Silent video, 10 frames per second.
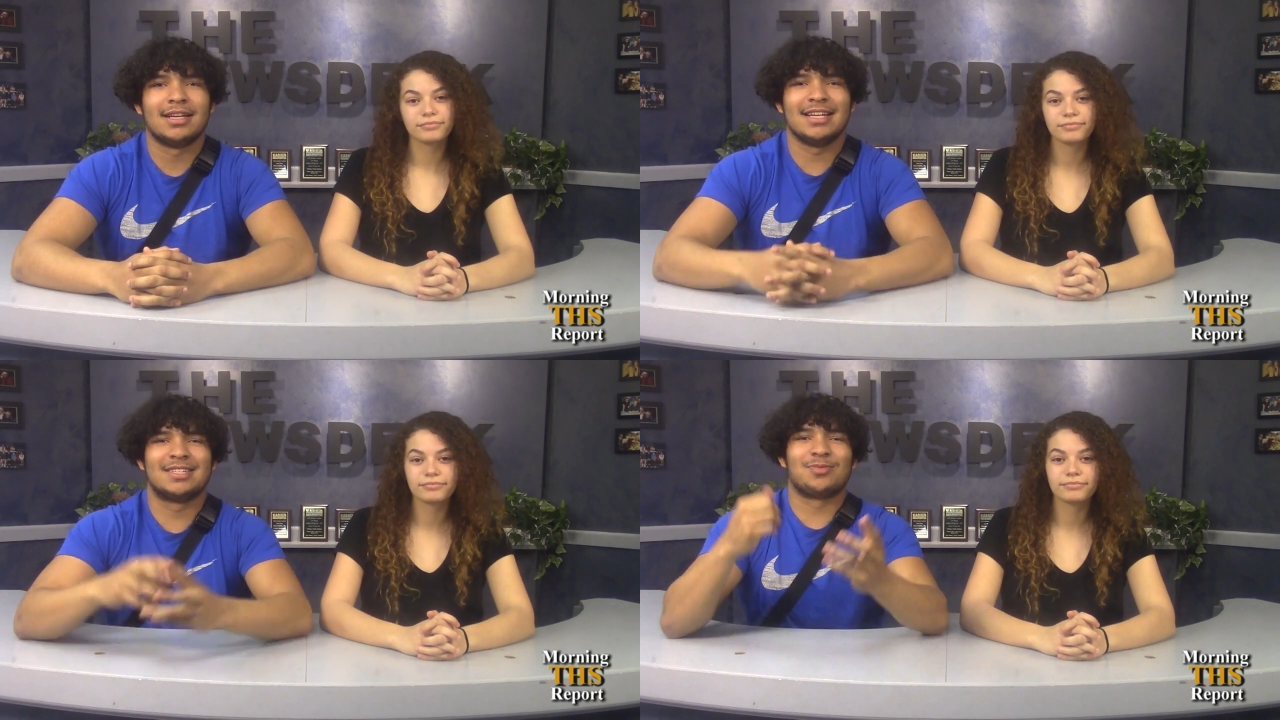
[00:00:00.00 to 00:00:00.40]

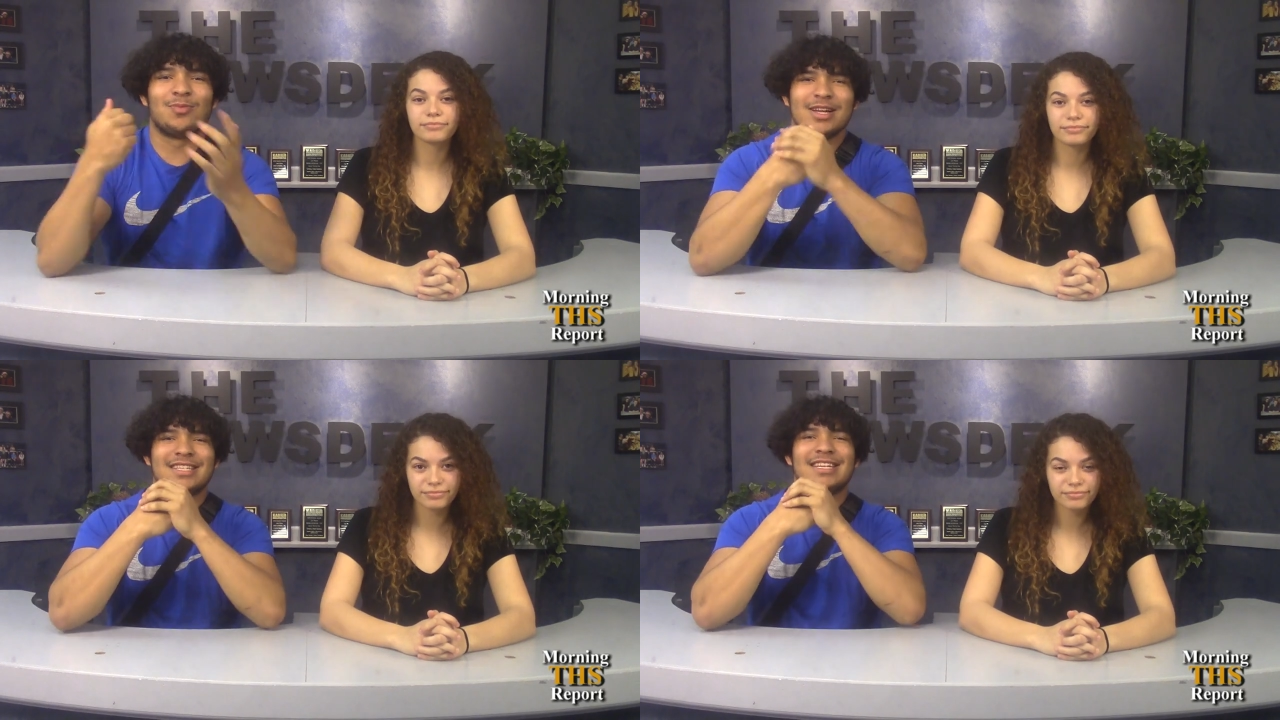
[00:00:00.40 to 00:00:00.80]
Speaker 1: It's
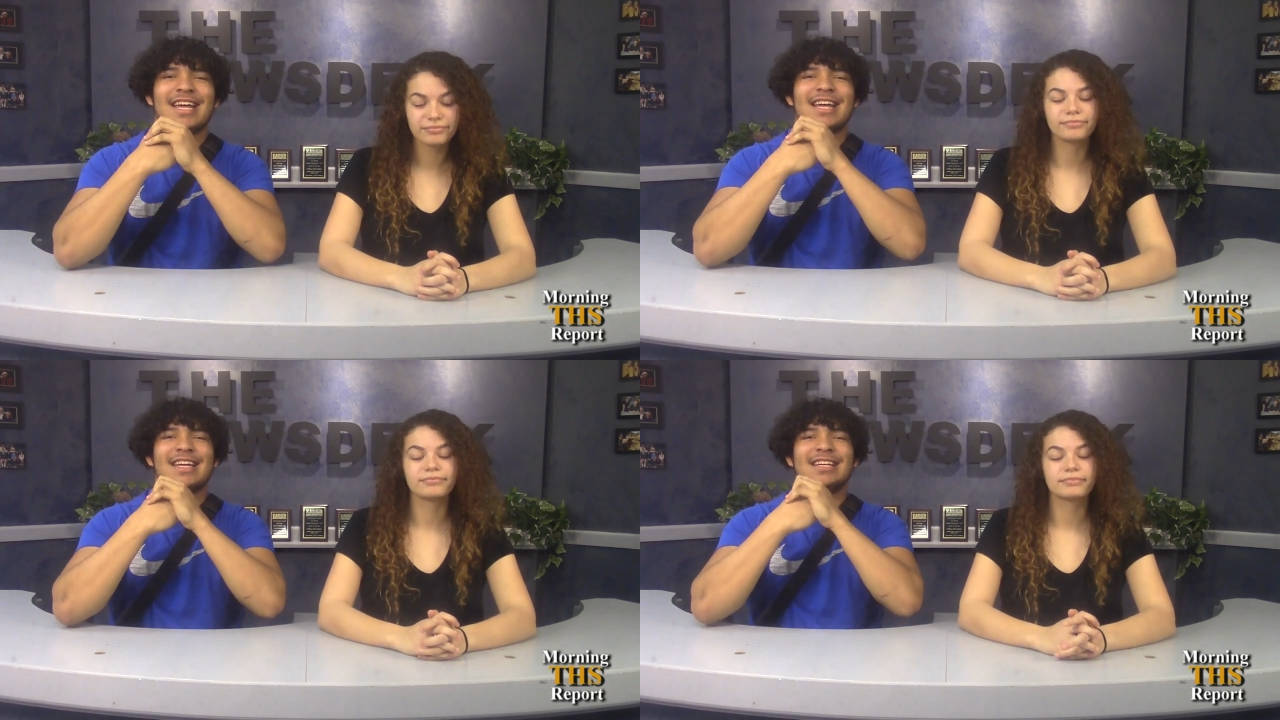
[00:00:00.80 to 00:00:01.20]

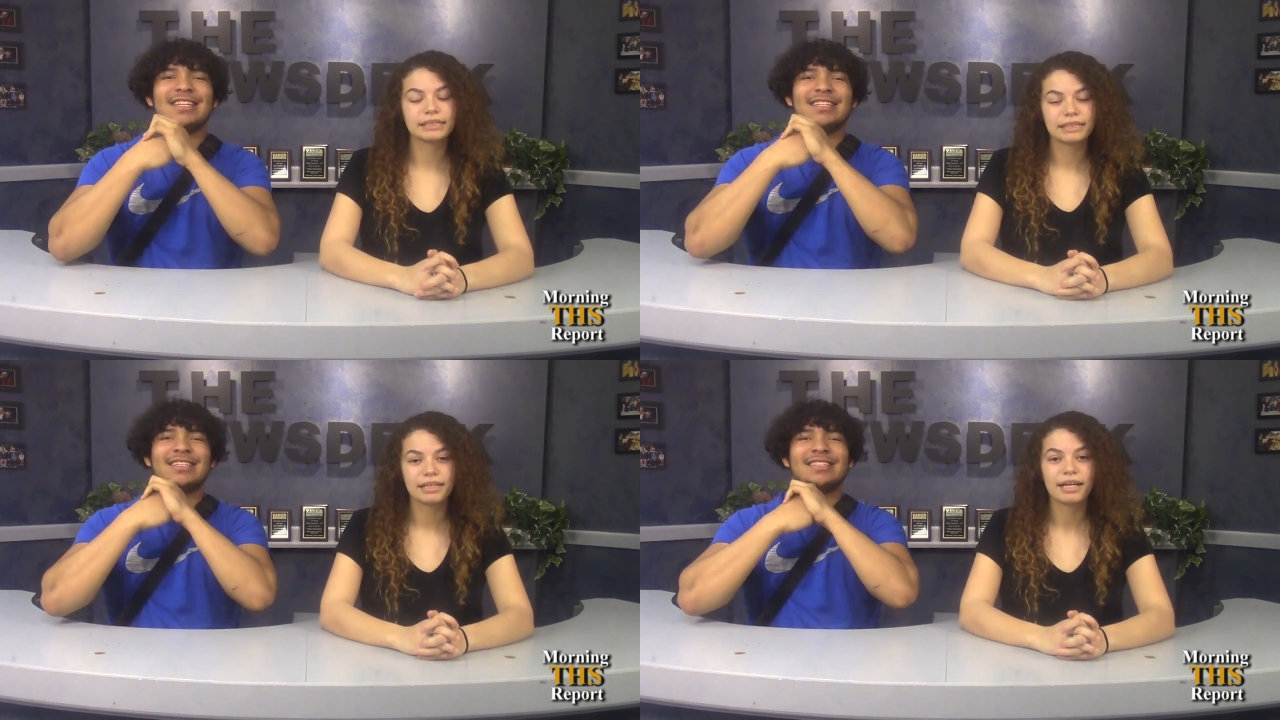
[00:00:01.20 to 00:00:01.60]
Wednesday.
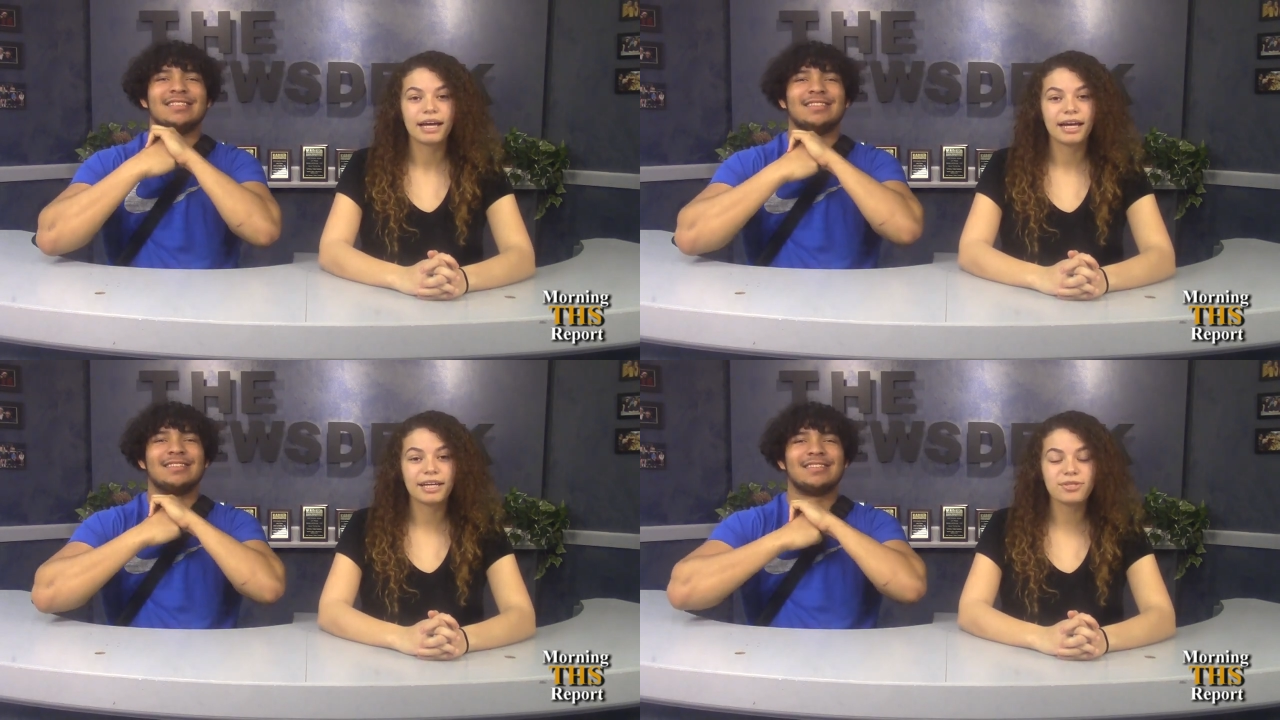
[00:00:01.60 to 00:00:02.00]

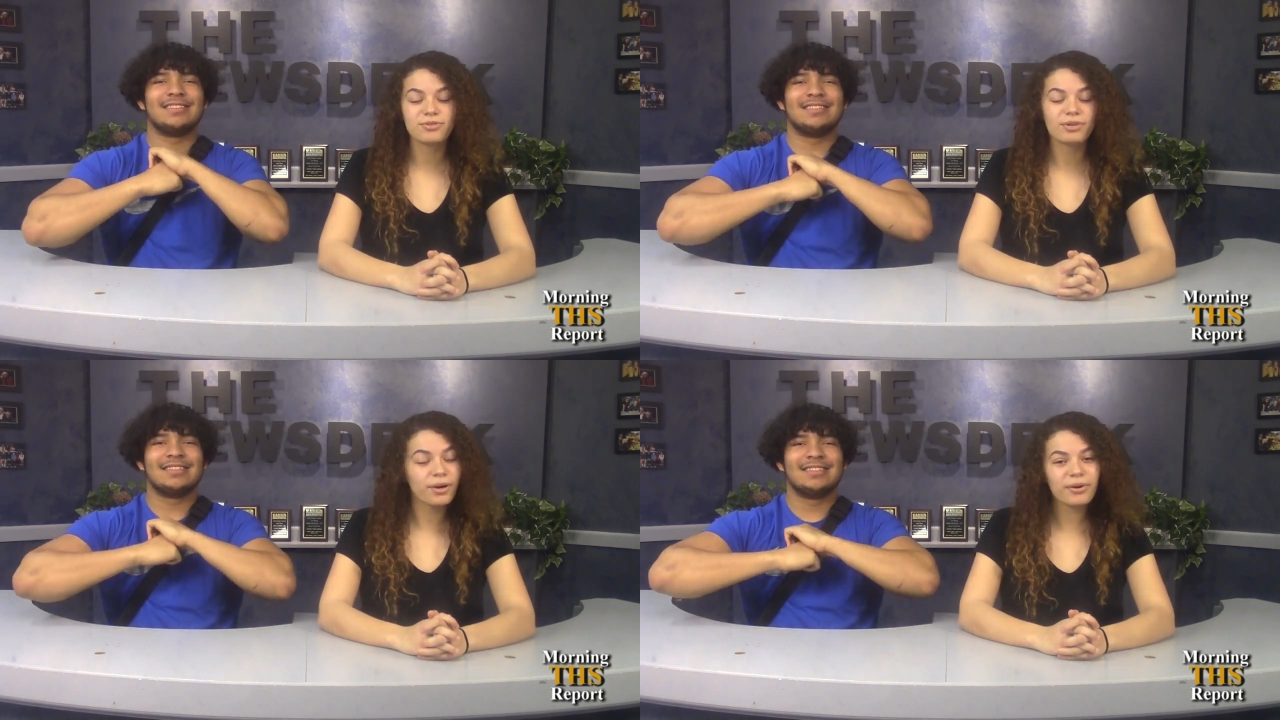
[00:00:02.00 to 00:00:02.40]
Speaker 2: And
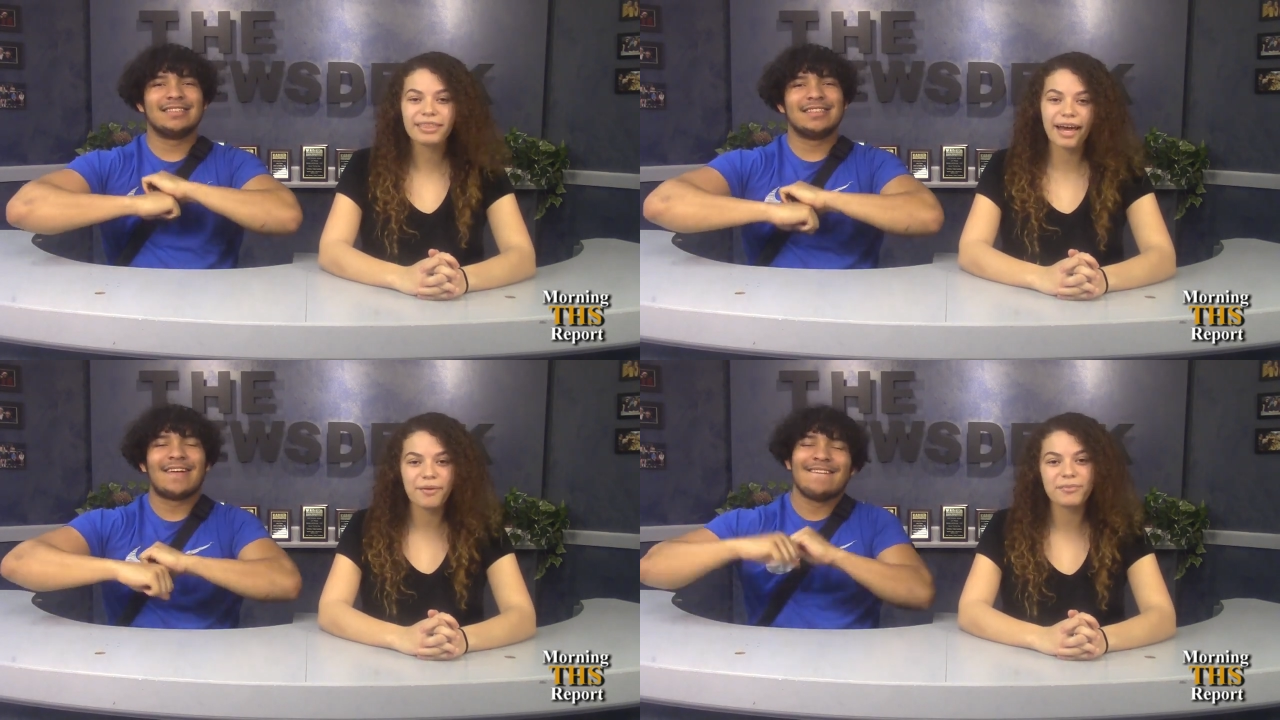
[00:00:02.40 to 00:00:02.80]
you know what
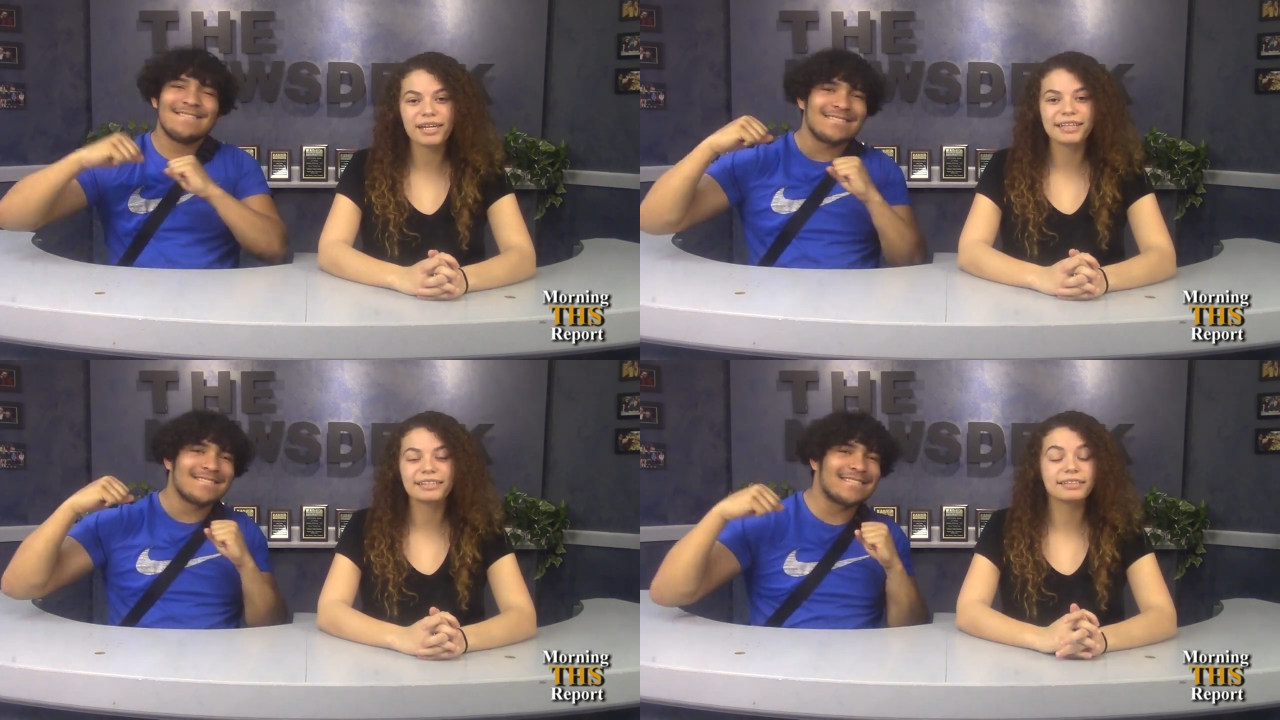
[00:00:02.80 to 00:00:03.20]
that means.